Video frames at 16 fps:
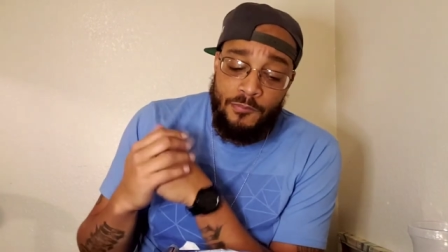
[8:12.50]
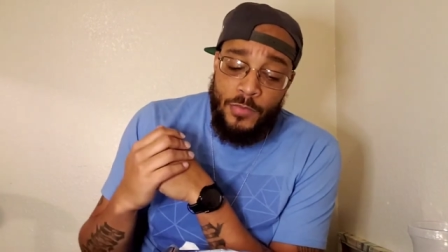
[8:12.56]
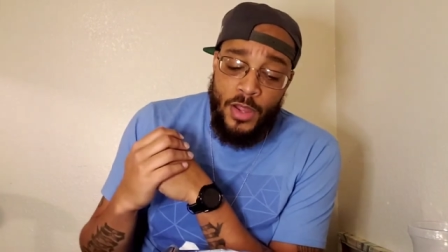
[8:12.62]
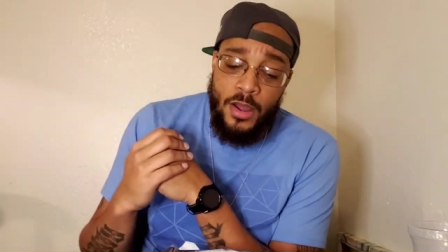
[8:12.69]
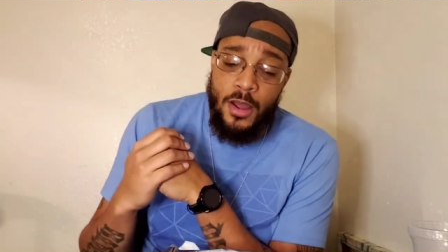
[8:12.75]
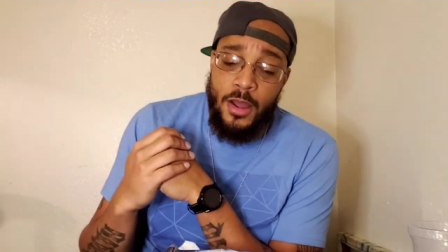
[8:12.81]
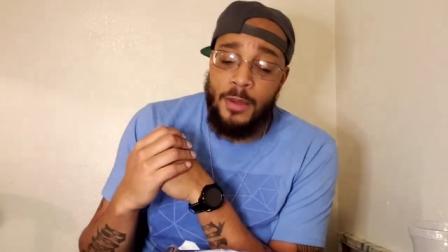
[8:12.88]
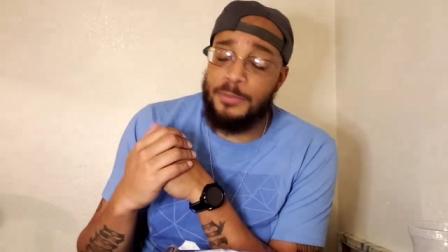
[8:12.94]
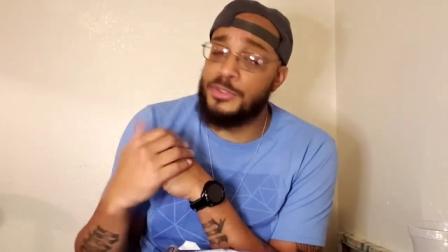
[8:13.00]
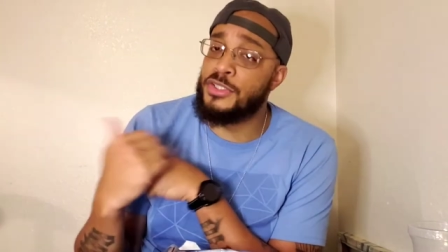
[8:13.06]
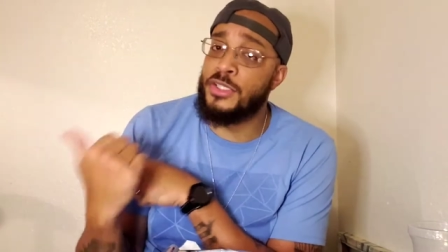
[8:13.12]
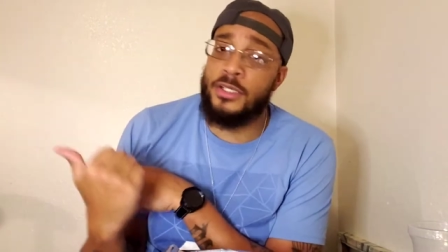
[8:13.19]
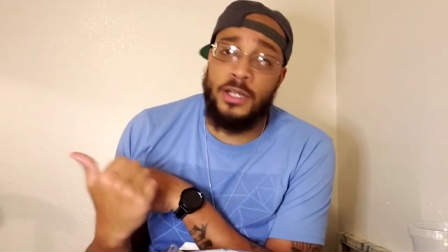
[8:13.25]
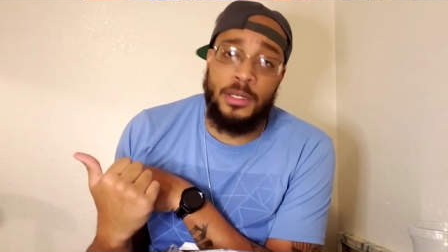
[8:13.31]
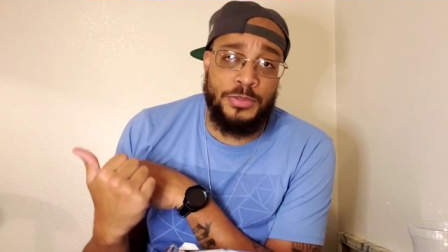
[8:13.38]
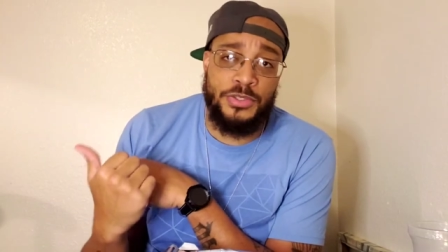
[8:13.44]
I'm um,
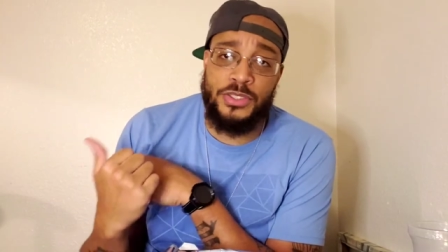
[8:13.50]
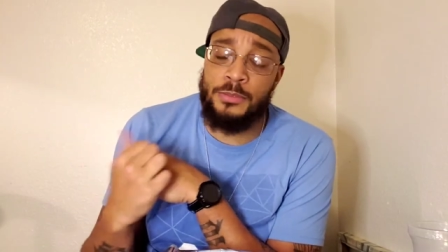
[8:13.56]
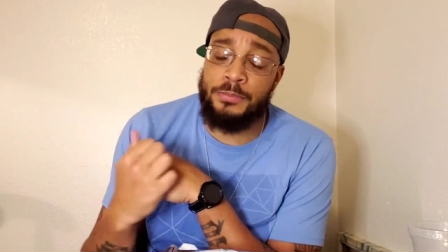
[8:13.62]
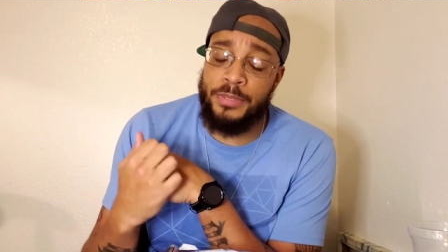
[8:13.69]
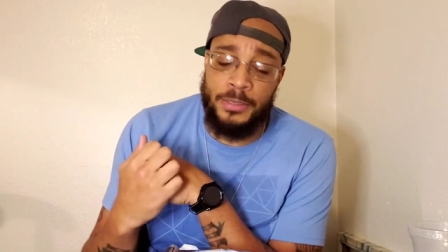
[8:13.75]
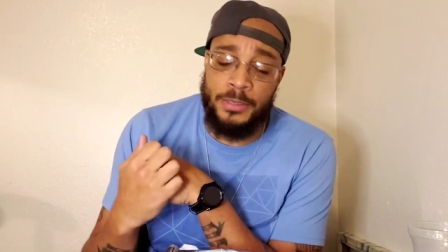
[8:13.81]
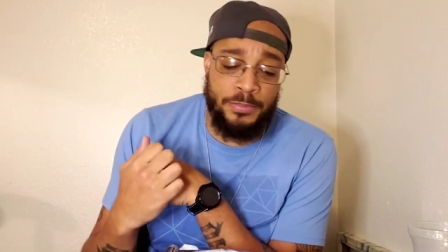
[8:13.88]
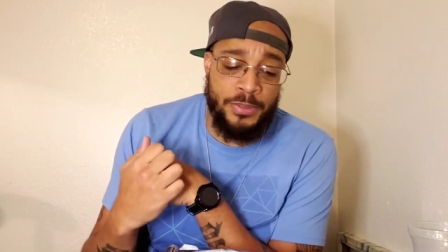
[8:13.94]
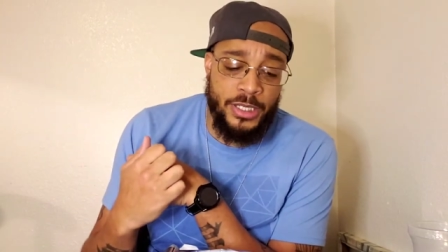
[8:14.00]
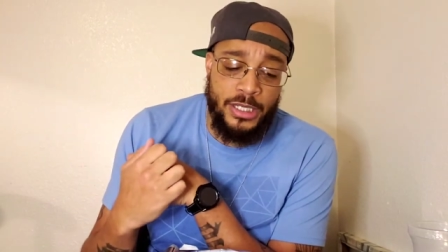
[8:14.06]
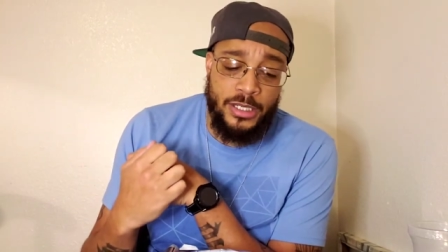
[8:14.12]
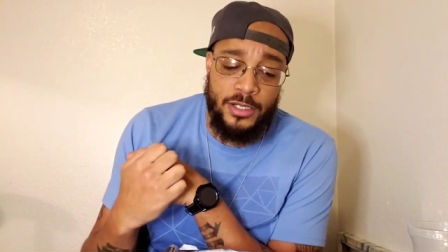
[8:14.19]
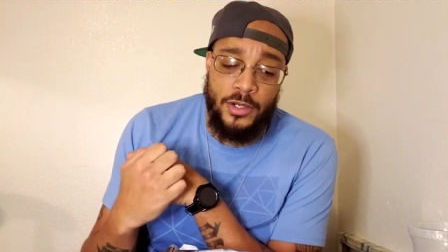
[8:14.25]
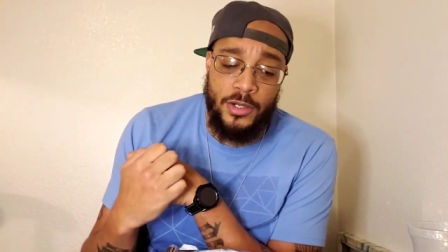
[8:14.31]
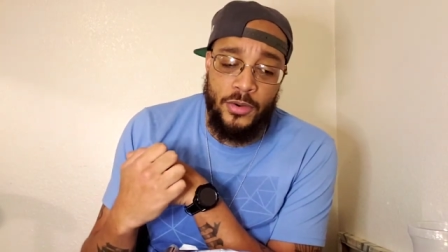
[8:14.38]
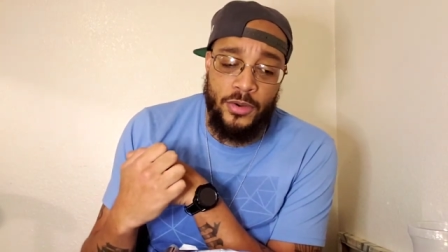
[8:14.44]
sure. I'm sure Big Ben
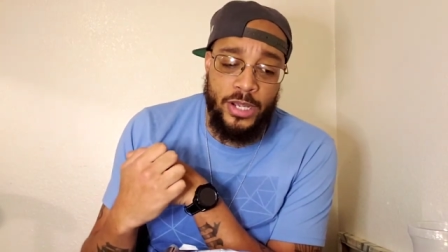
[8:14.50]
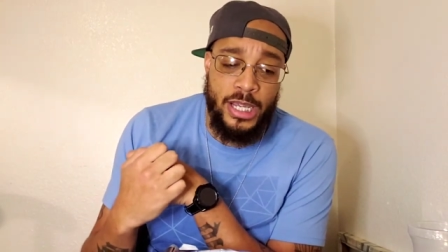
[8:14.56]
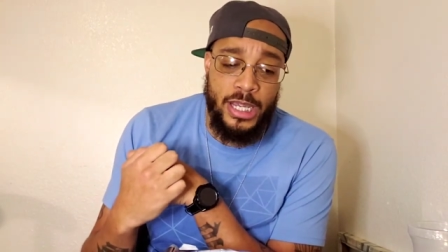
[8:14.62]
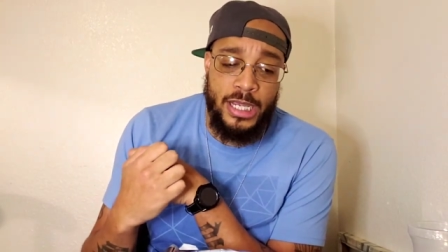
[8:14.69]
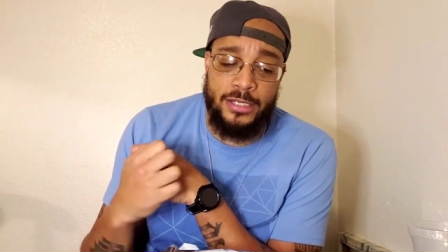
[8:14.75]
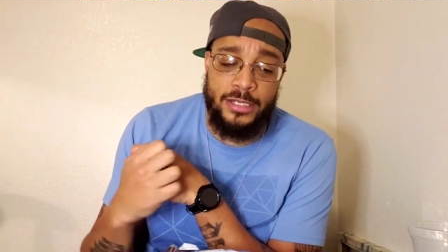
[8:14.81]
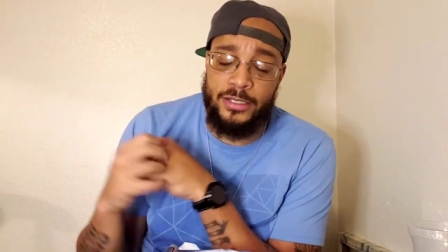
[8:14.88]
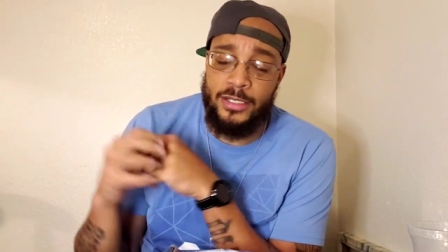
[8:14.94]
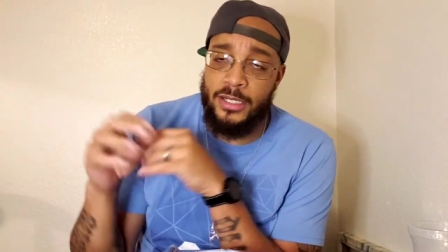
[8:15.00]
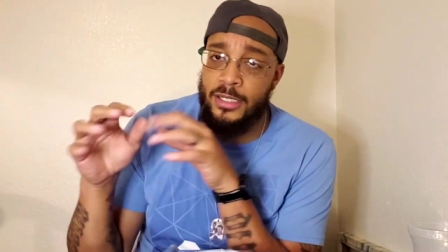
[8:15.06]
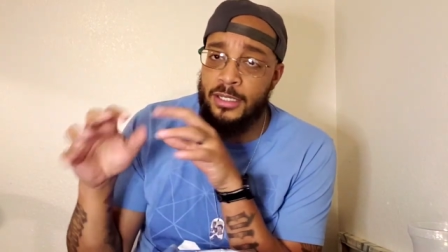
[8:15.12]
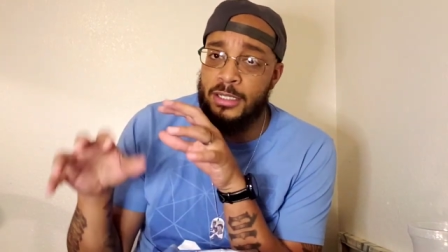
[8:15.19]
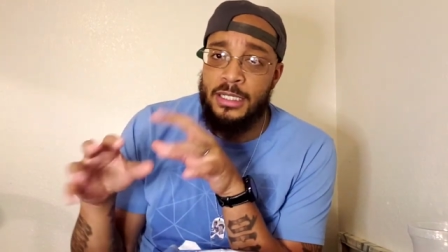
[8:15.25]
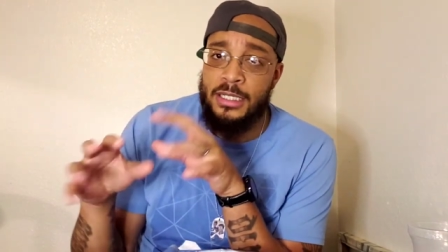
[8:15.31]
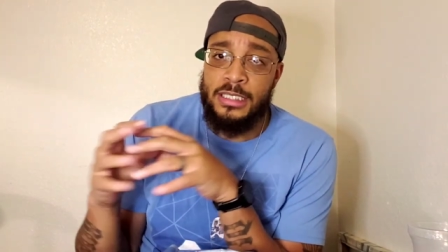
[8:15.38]
can go ahead and uh,